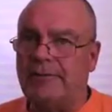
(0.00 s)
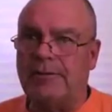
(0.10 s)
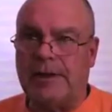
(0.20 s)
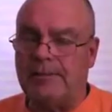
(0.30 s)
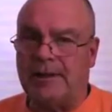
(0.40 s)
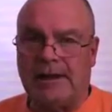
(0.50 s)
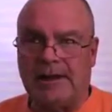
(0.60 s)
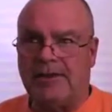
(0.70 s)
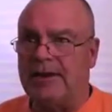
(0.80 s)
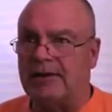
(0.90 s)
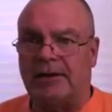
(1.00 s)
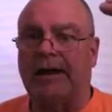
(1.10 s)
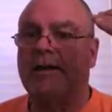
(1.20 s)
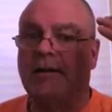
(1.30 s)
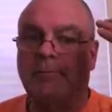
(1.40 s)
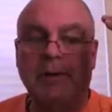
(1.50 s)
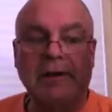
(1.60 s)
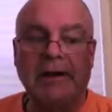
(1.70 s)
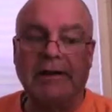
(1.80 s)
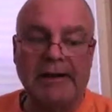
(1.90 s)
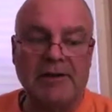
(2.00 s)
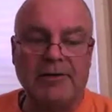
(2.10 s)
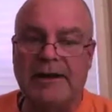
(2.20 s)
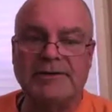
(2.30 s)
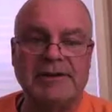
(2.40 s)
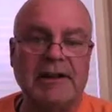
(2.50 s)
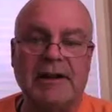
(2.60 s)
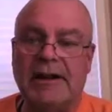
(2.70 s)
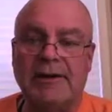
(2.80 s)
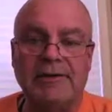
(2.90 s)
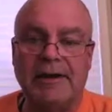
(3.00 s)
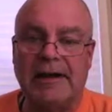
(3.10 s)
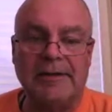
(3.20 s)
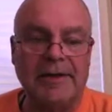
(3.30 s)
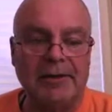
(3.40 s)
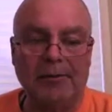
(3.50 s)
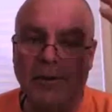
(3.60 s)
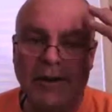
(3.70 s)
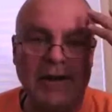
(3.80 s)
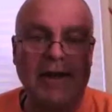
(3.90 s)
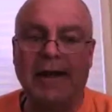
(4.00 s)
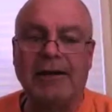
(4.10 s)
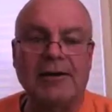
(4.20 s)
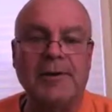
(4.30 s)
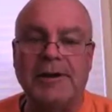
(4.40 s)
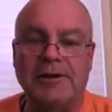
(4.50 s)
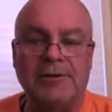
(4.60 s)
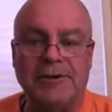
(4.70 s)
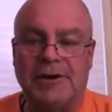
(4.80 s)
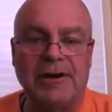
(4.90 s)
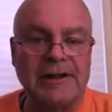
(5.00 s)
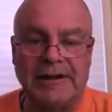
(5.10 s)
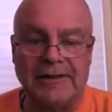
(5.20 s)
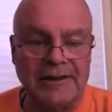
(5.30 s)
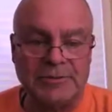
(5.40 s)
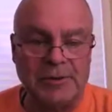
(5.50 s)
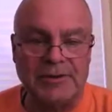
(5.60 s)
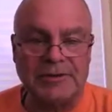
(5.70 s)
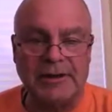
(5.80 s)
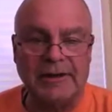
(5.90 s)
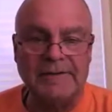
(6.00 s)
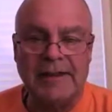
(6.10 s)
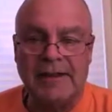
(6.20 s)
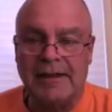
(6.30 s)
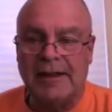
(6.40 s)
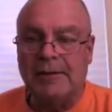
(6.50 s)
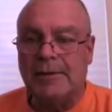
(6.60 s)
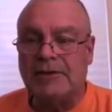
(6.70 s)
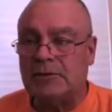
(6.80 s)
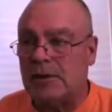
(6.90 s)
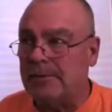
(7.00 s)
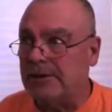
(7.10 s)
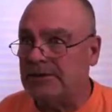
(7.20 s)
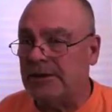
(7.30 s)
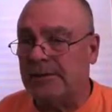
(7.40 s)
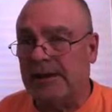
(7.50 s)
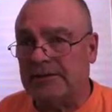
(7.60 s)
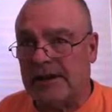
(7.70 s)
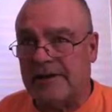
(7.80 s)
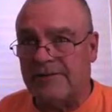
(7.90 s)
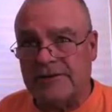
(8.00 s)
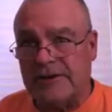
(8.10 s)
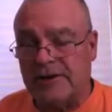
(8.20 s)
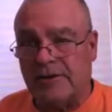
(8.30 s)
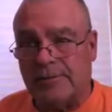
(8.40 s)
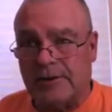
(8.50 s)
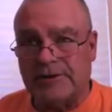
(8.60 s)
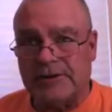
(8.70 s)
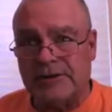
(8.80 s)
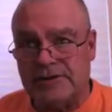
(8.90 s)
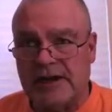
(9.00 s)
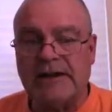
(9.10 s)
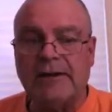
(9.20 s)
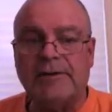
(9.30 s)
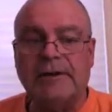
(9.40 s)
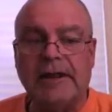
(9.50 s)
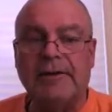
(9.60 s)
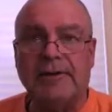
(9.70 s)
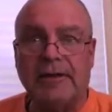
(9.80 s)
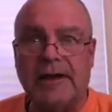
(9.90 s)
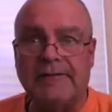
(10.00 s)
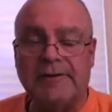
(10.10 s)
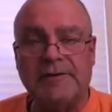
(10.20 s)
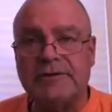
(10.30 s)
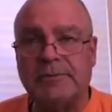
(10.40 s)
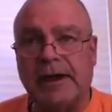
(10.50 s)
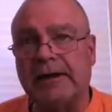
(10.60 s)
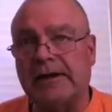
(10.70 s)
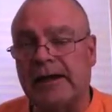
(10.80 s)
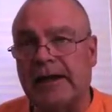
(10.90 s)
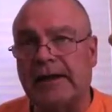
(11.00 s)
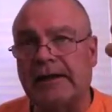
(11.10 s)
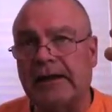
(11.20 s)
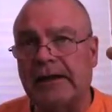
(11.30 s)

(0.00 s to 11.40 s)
with people I think are like completely crazy, I think, what the hell are we doing talking to this person? But Swamiji meets every single person genuinely with love and respect, and